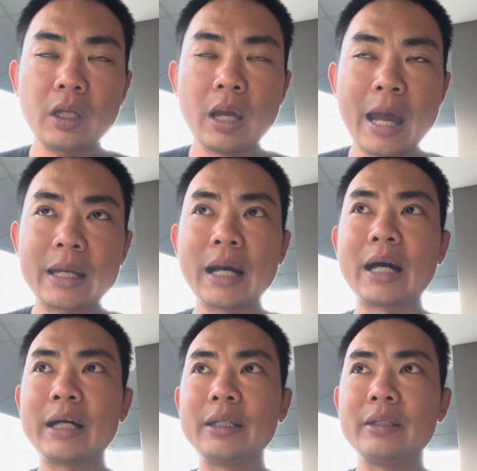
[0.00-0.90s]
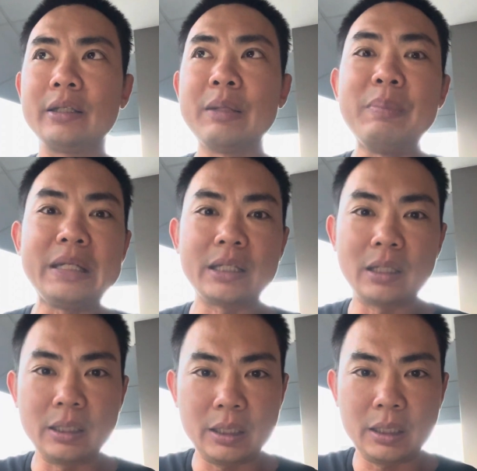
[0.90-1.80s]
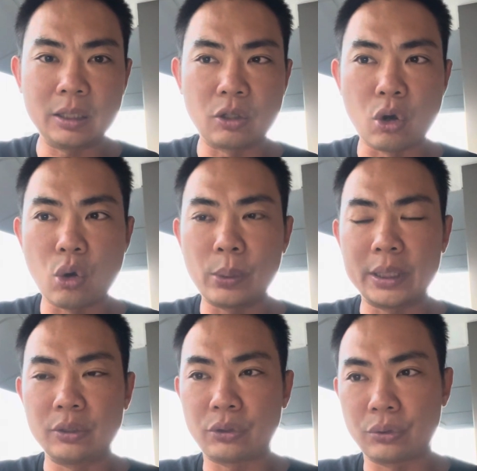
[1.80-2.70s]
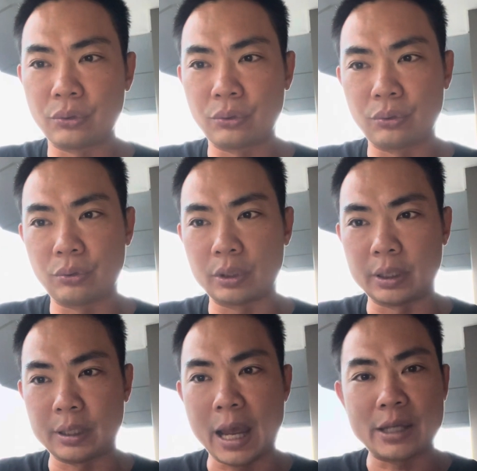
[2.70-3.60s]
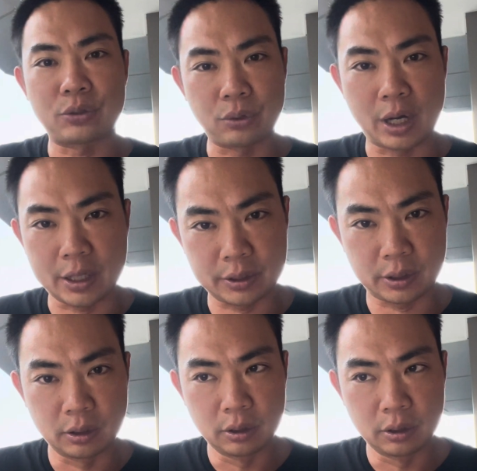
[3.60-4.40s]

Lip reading: I can't immediately go into an ass to grass